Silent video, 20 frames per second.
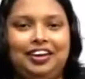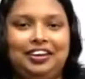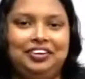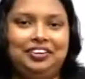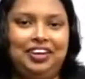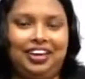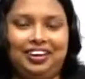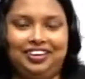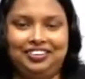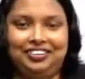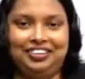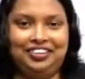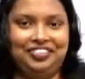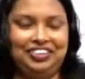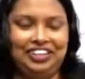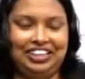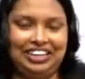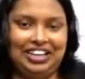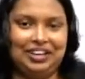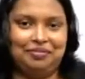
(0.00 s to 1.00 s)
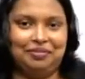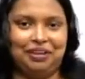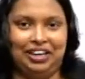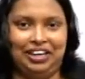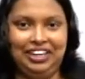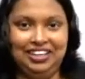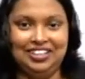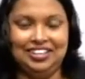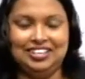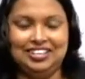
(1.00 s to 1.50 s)
Okay, good evening,
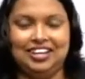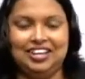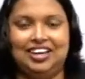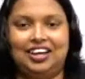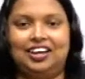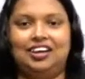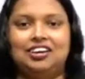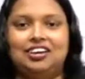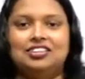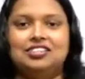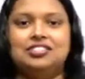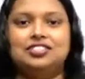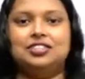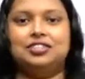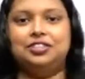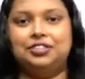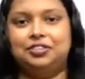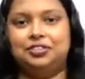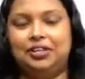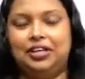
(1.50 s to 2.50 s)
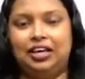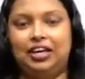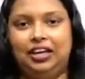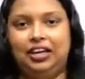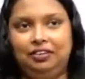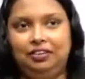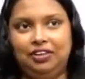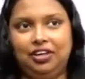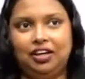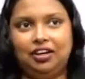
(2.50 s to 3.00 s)
Lamai. So today
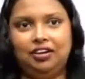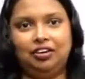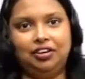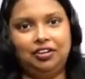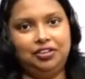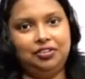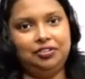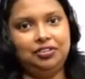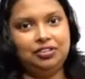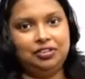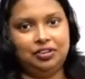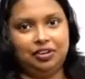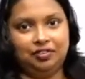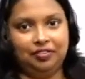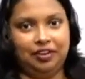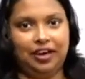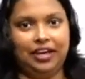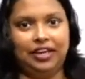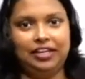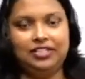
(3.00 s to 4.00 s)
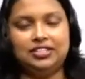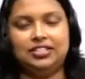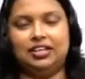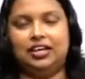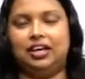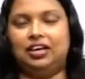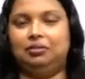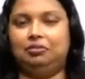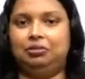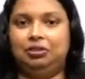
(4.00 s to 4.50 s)
we are going to revise,
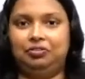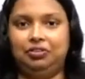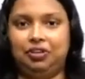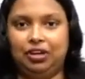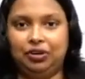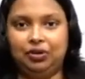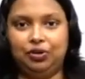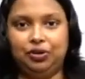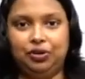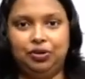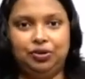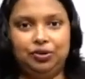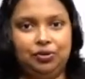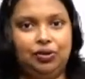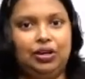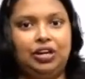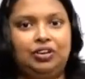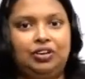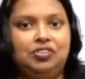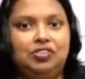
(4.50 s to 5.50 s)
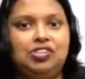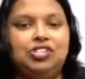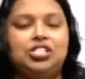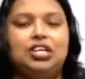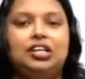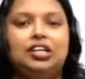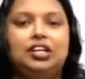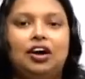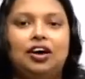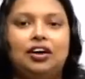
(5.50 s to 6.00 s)
we are going to do a
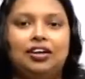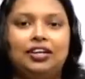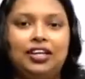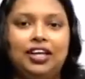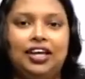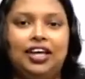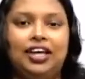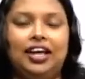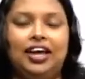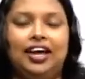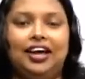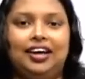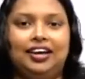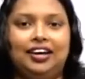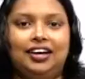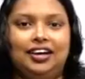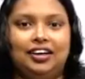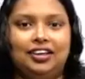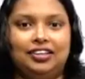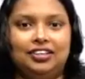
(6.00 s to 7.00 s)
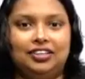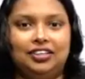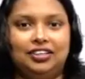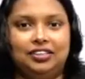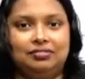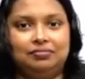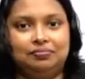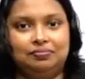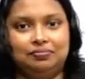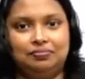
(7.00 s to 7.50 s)
revision on
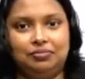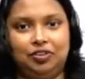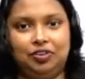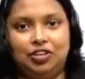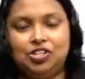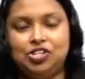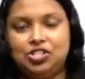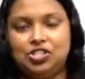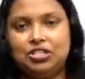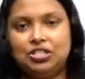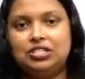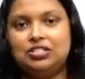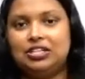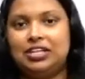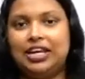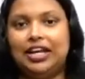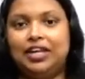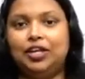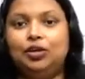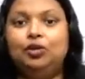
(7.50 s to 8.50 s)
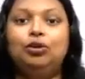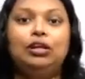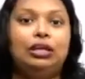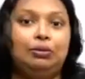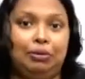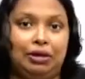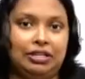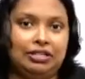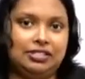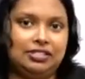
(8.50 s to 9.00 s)
the questions related to
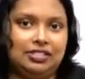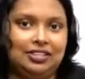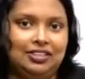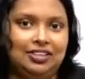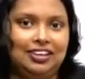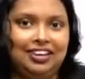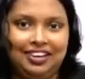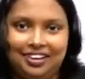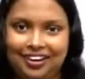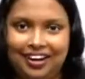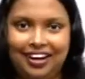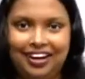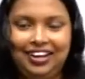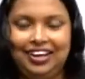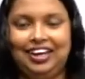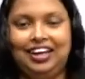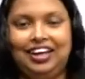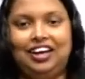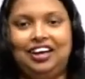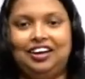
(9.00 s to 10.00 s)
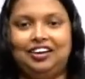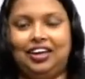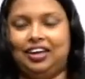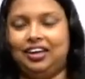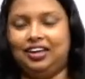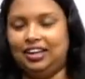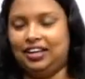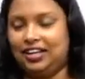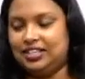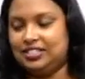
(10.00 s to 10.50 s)
limits, right?
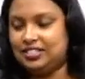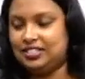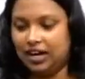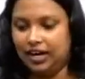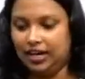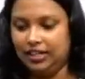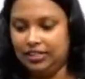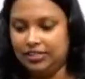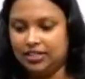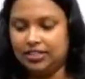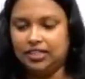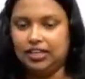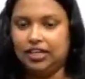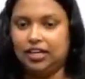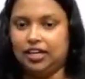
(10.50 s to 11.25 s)
Okay, let's start.